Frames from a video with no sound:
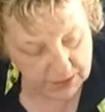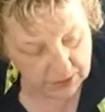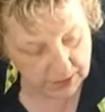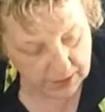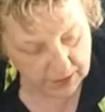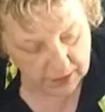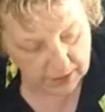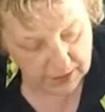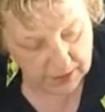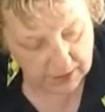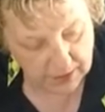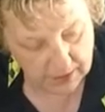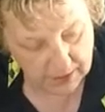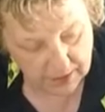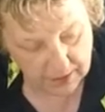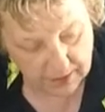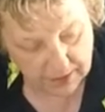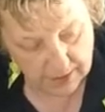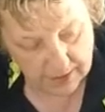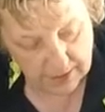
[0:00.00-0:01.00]
to it,
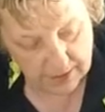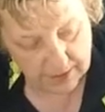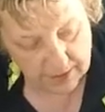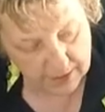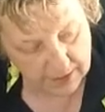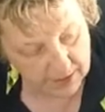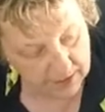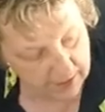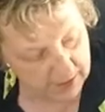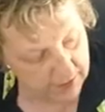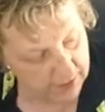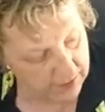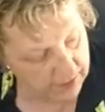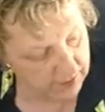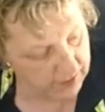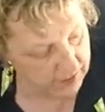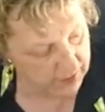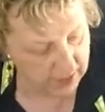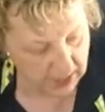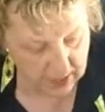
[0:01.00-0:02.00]

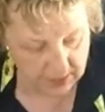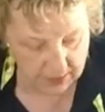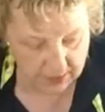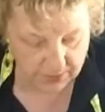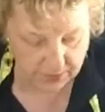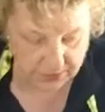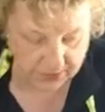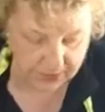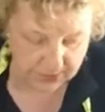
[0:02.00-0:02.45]
you could add another